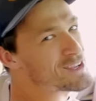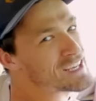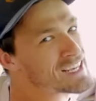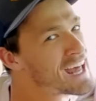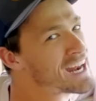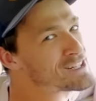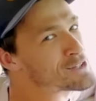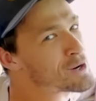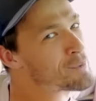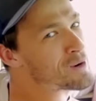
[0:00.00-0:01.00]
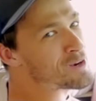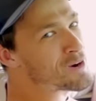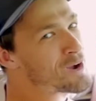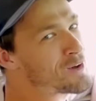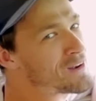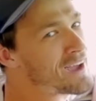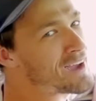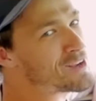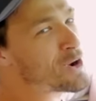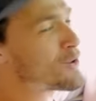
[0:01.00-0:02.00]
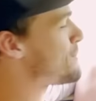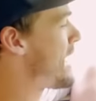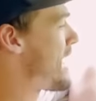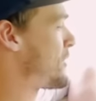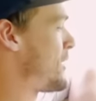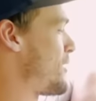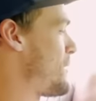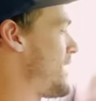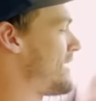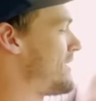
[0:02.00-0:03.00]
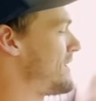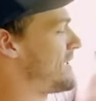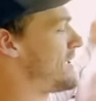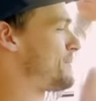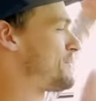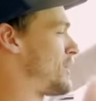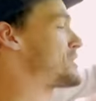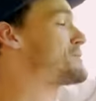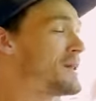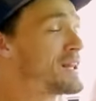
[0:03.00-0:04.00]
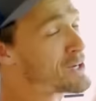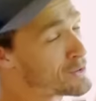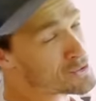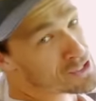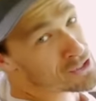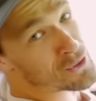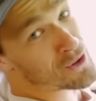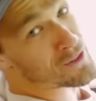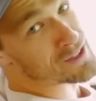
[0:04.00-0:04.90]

You can kind of interpret your own path here, but ultimately cruise control in